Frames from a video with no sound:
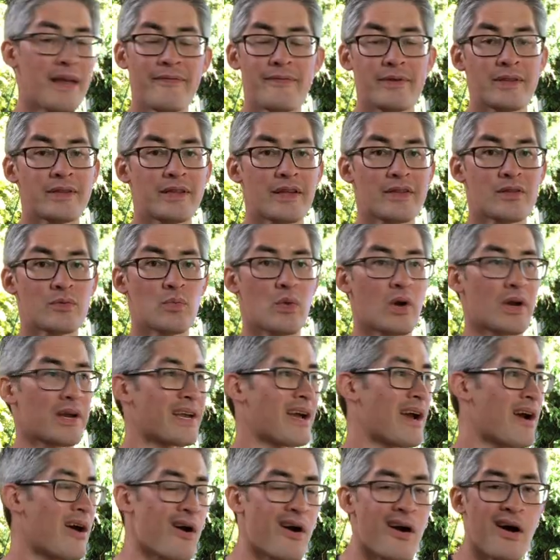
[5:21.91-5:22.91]
If it doesn't work
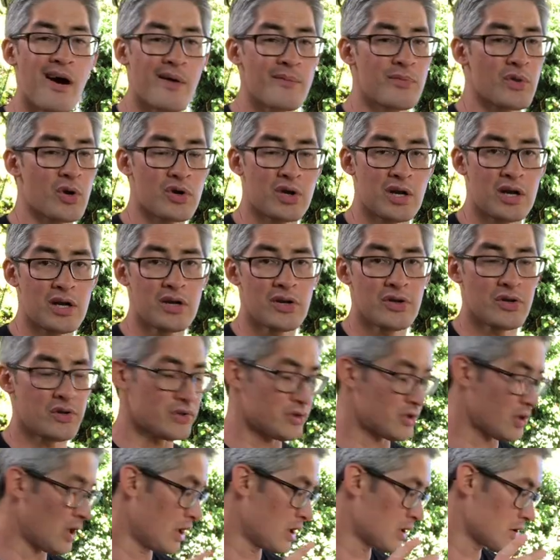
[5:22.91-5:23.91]
out, I'm not gonna
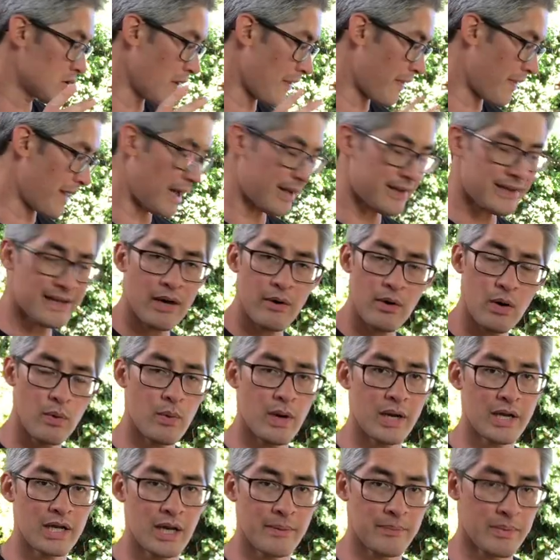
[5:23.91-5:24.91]
lose. So that's how I
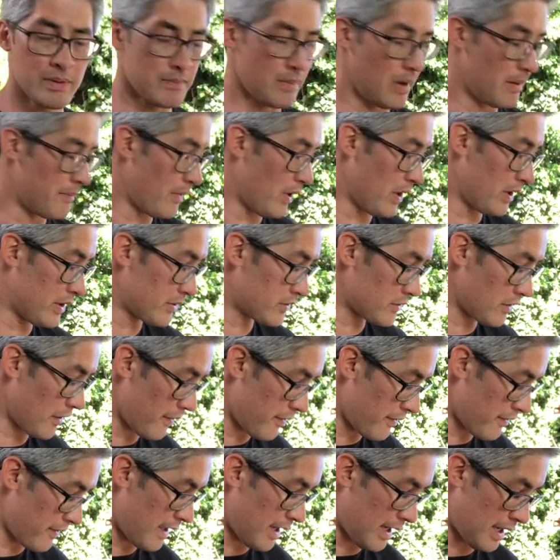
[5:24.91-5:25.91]
weigh it up in my mind. So
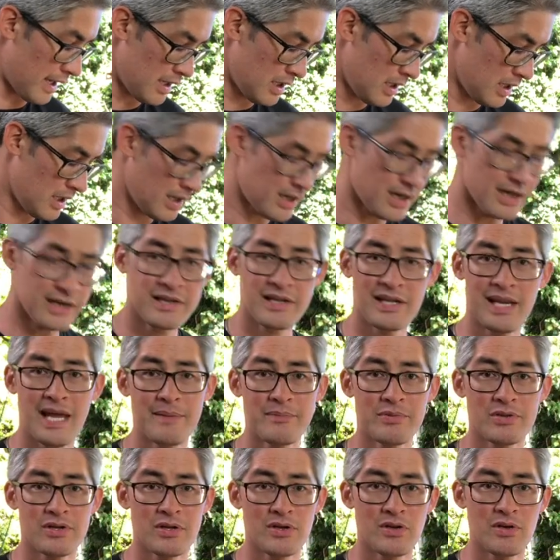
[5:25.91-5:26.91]
that is an
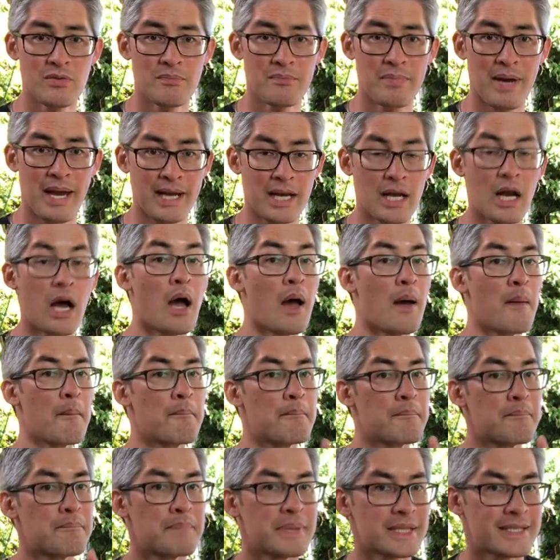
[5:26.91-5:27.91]
absolute banger,
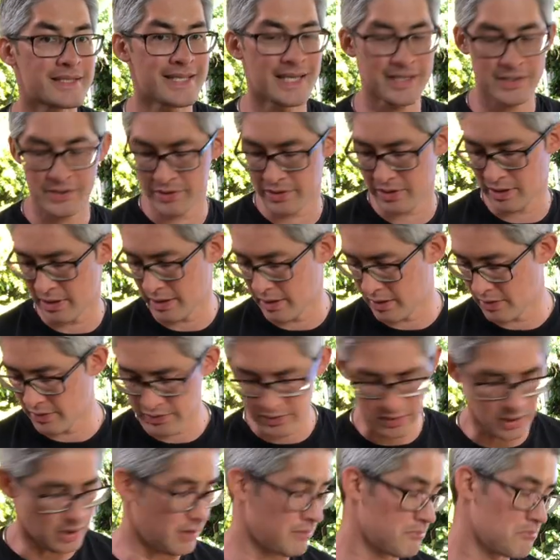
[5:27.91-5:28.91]
potentially.
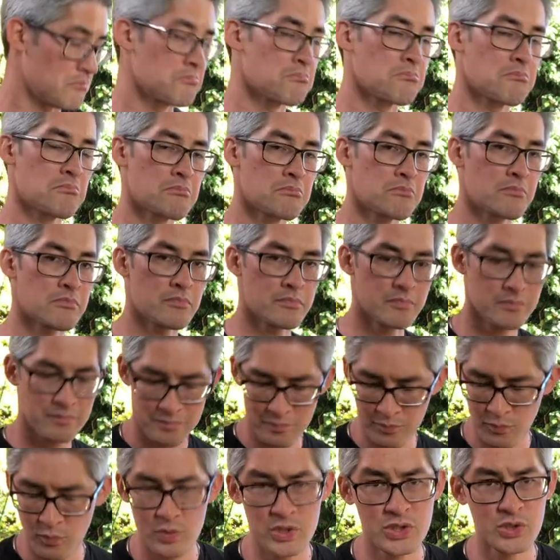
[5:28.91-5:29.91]
So
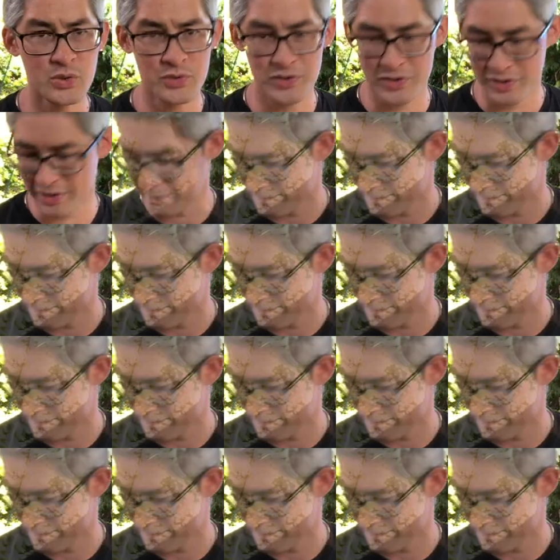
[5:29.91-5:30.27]
we shall see.